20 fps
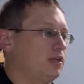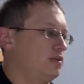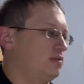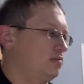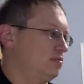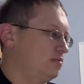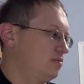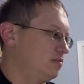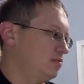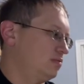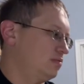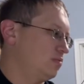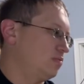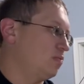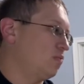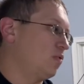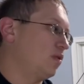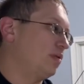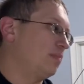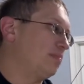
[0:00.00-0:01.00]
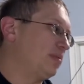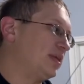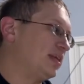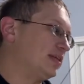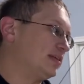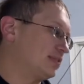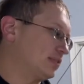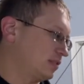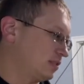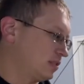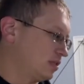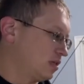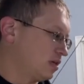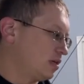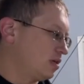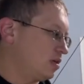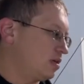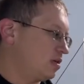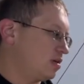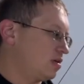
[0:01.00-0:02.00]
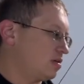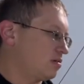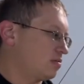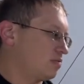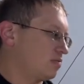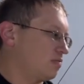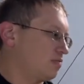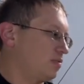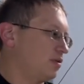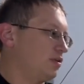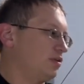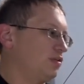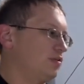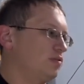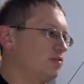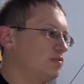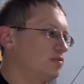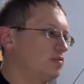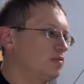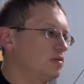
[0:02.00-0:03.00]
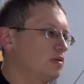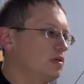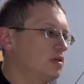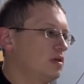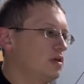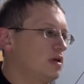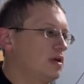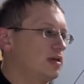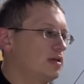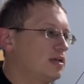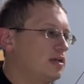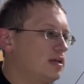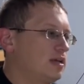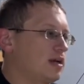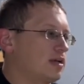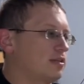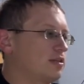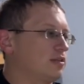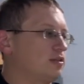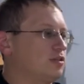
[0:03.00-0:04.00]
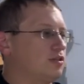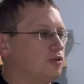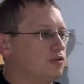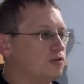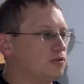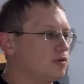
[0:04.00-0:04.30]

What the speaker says: one piece when you connect the 2.